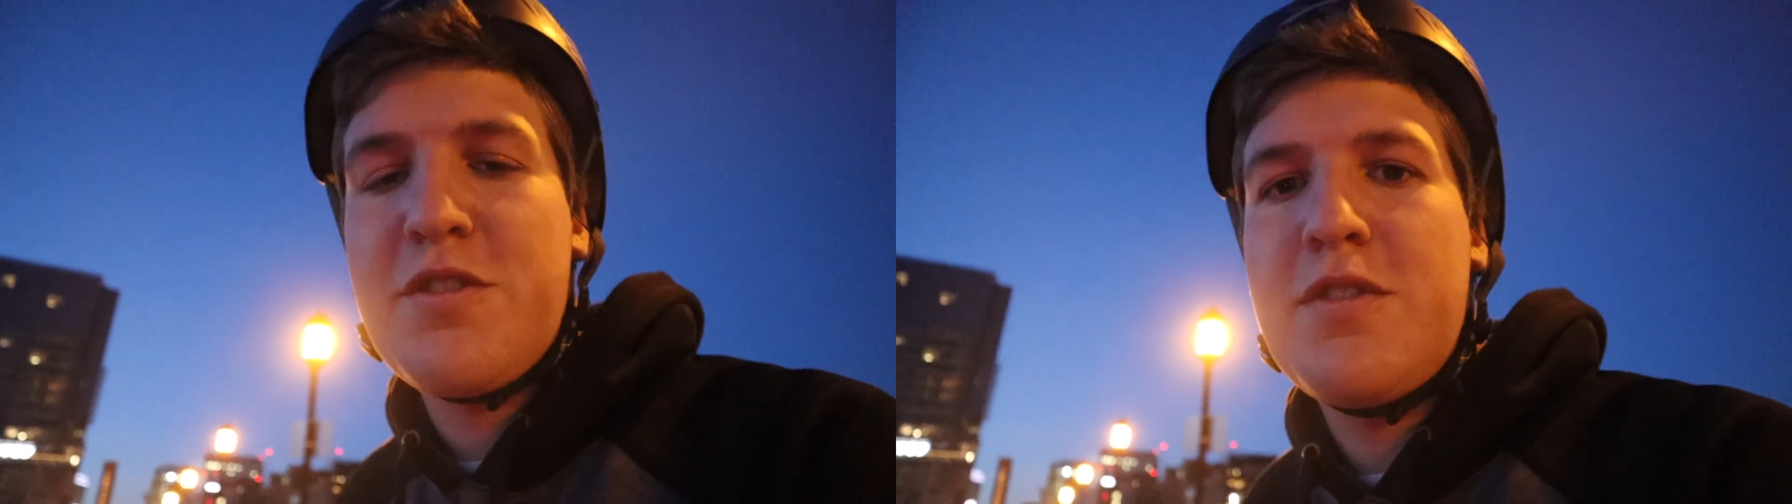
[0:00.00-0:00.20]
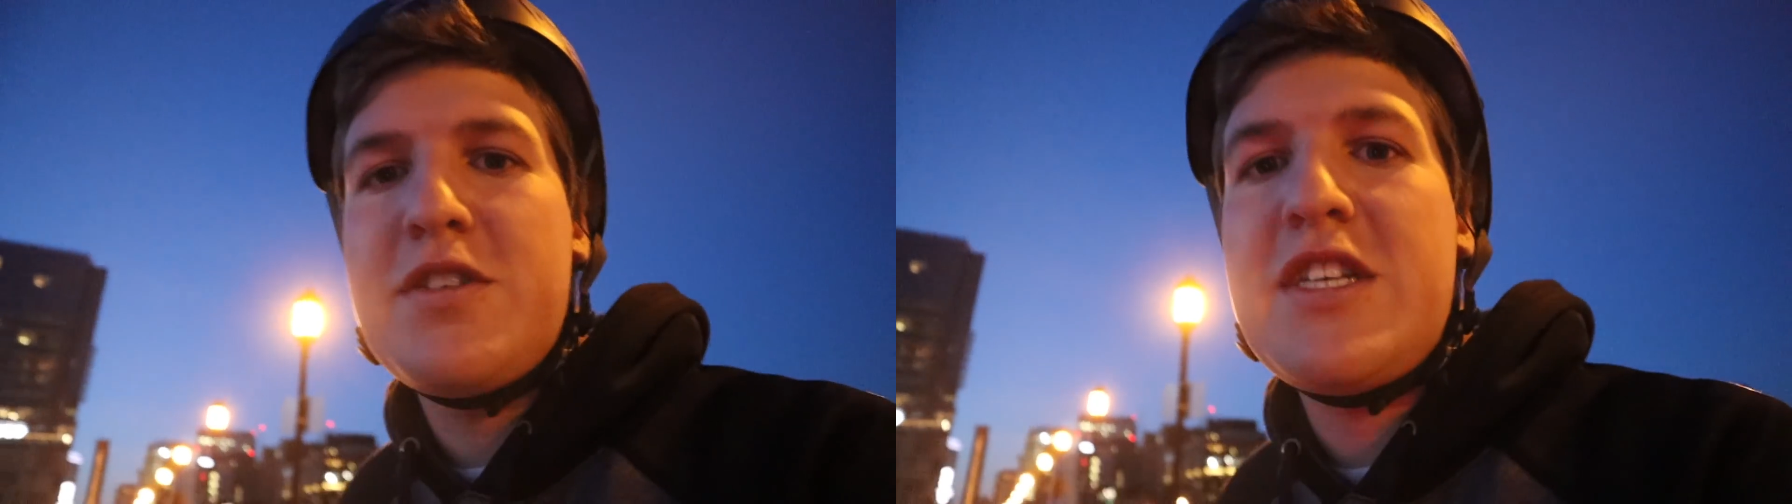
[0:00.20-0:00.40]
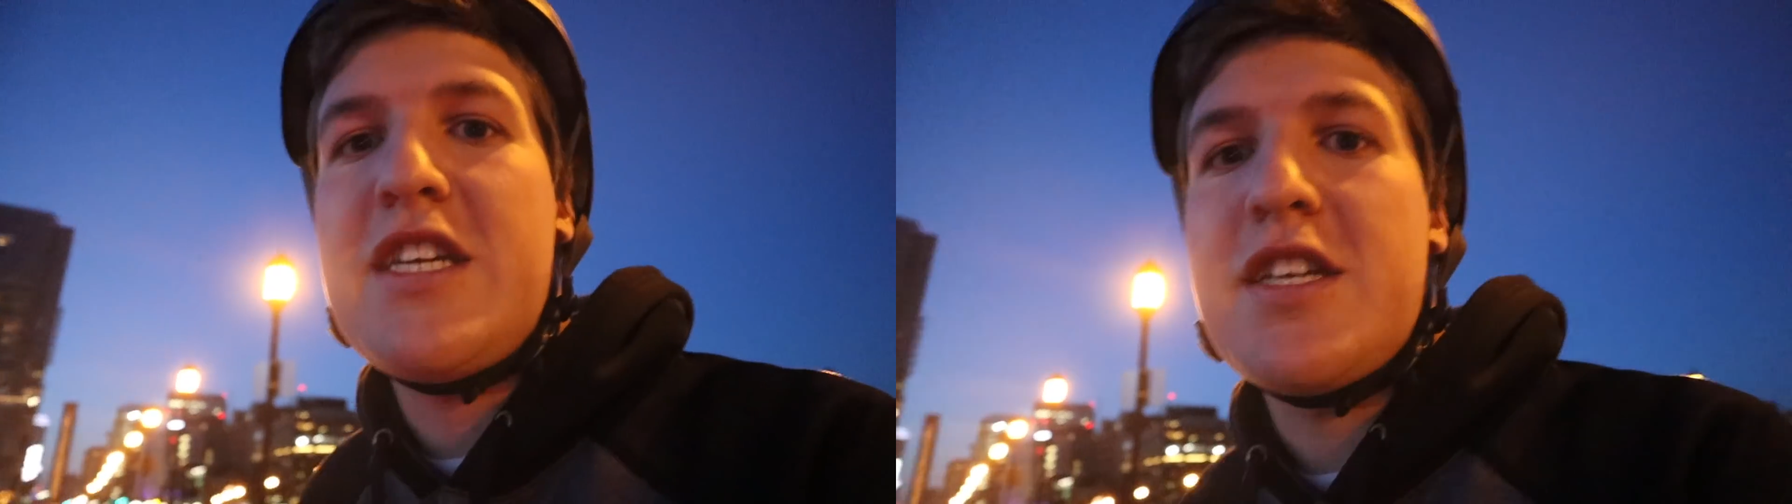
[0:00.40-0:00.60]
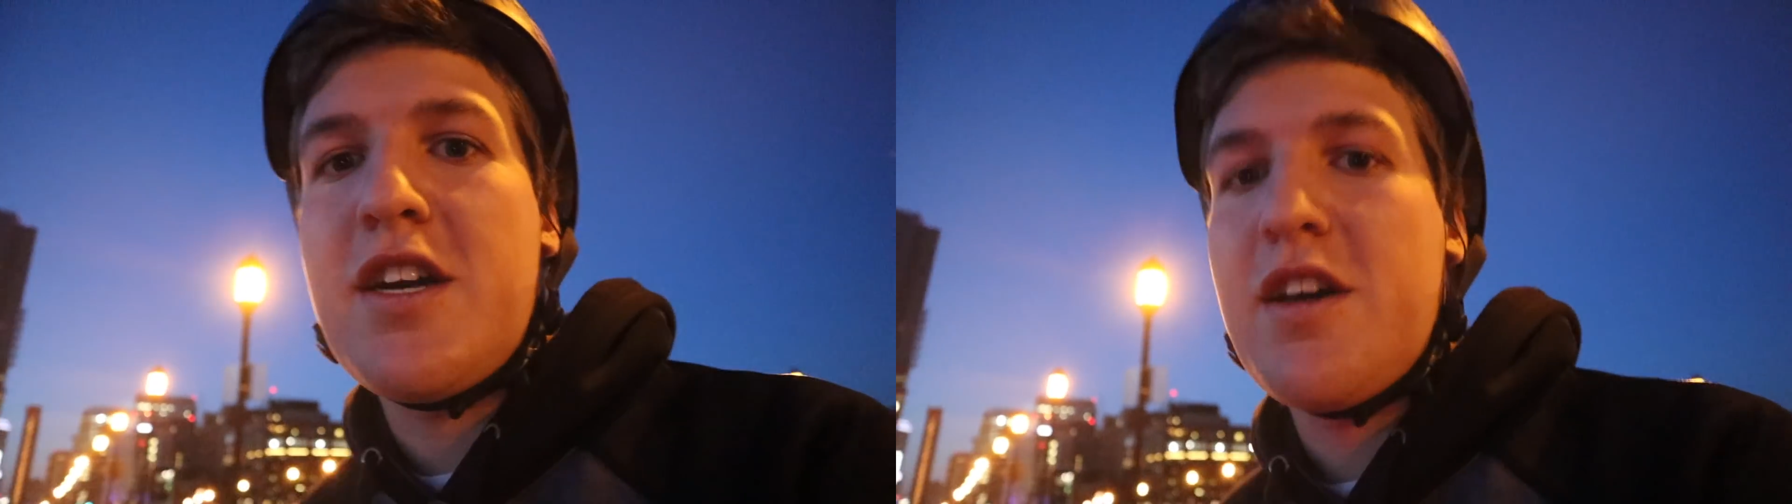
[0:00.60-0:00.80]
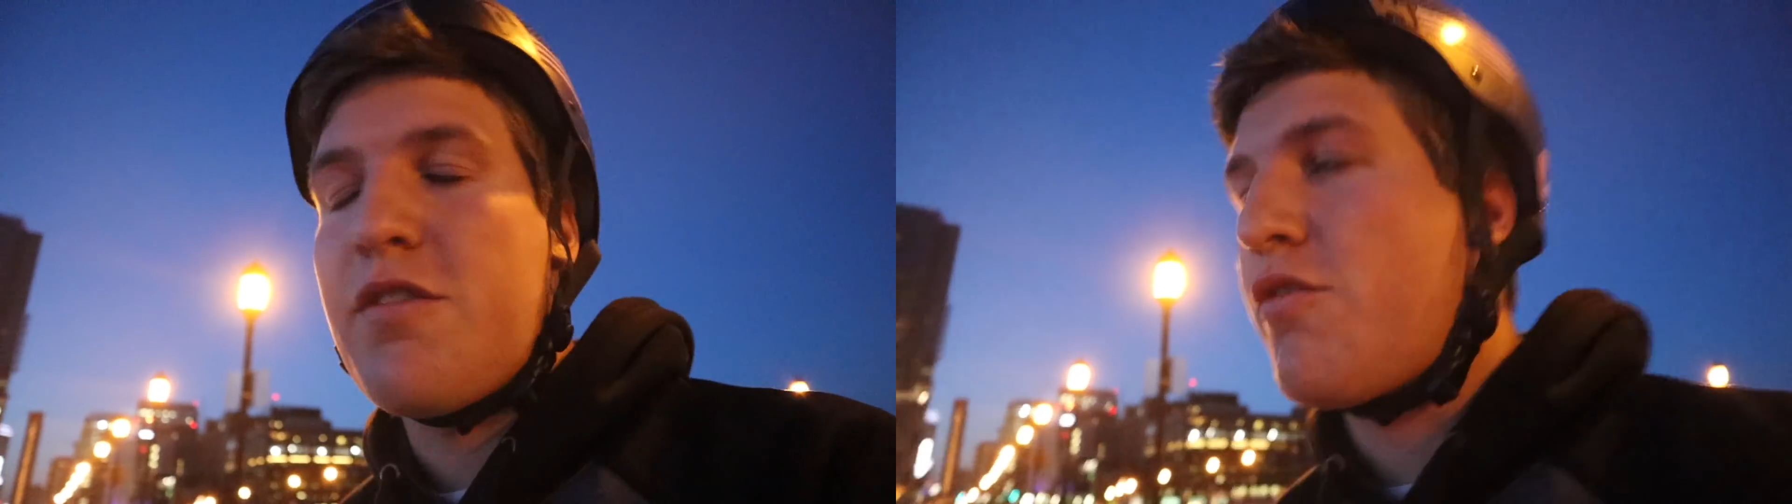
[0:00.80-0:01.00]
15
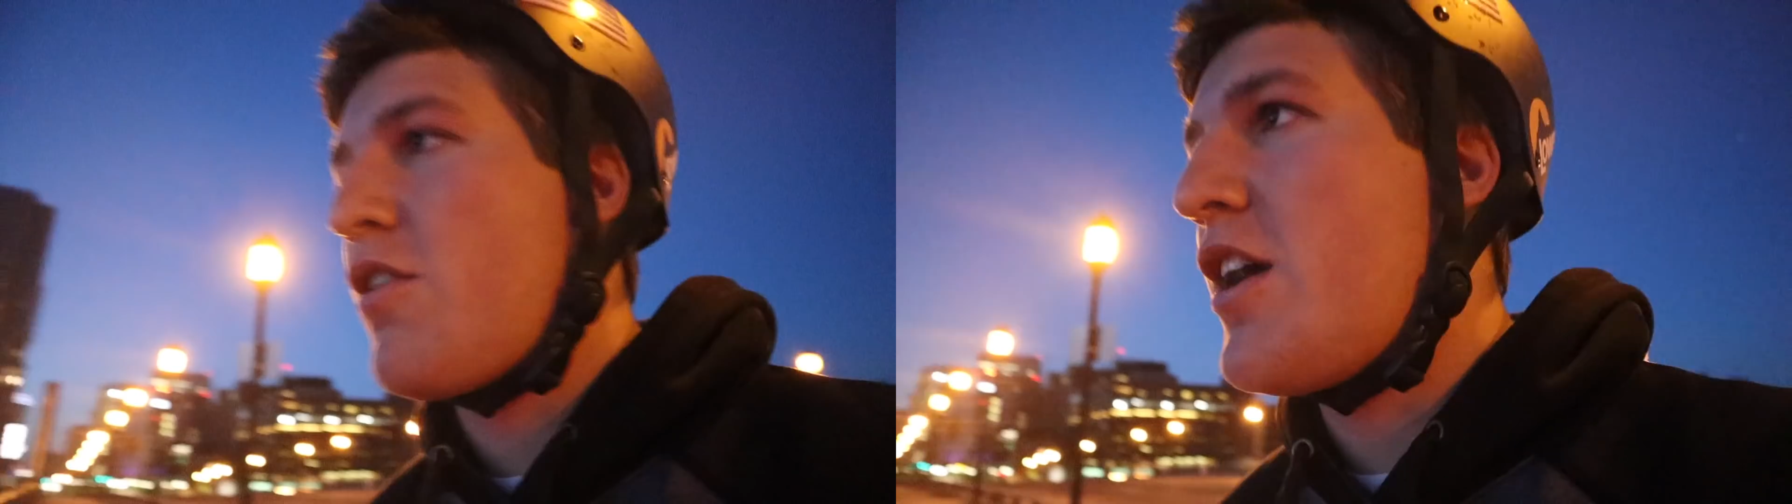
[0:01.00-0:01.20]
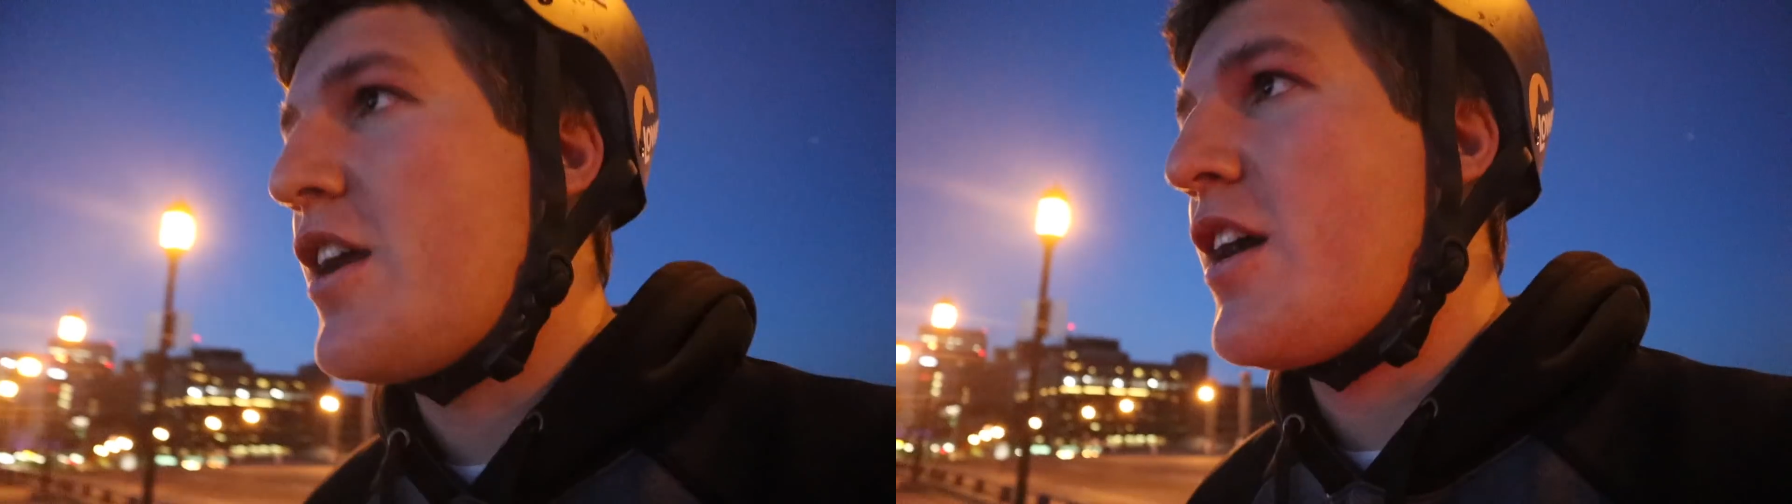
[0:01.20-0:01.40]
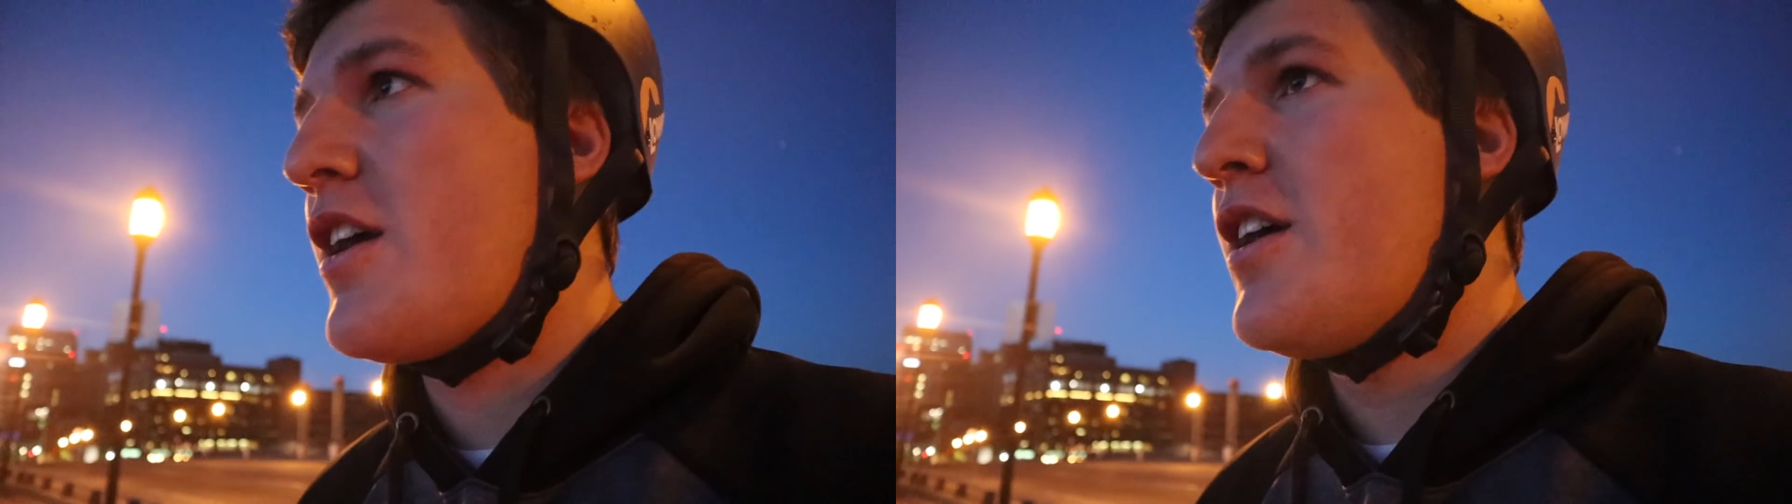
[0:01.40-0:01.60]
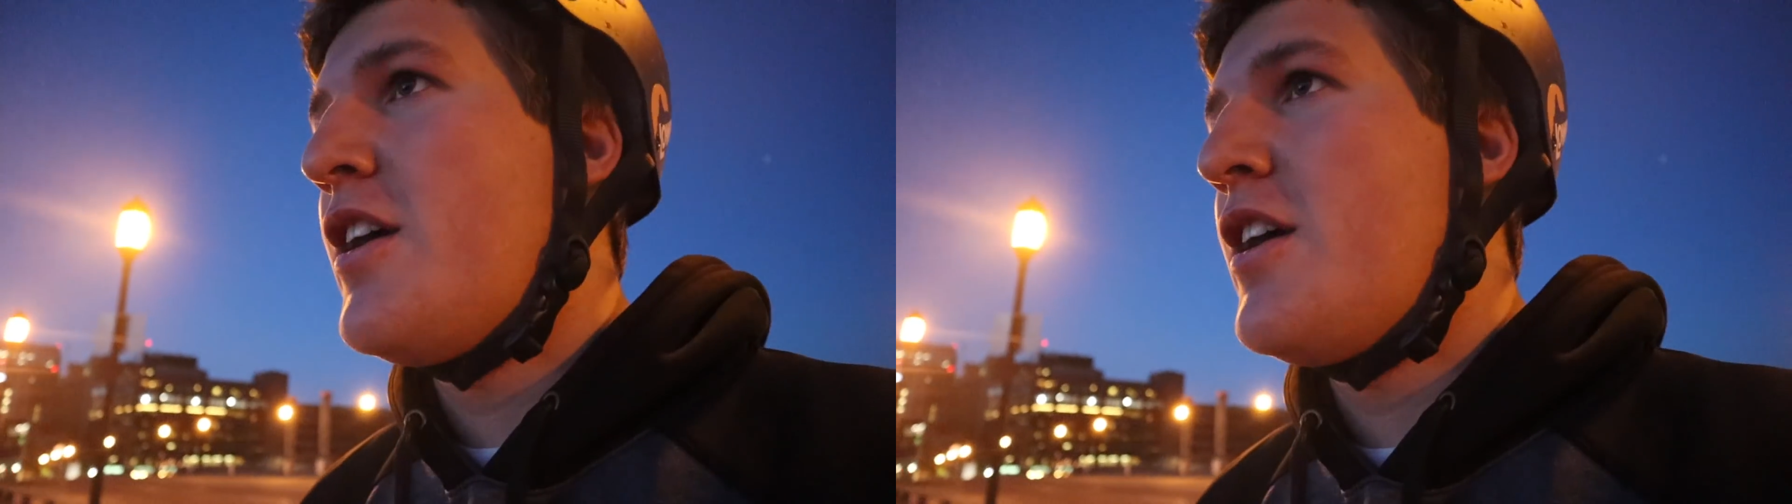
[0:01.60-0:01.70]
on Friday.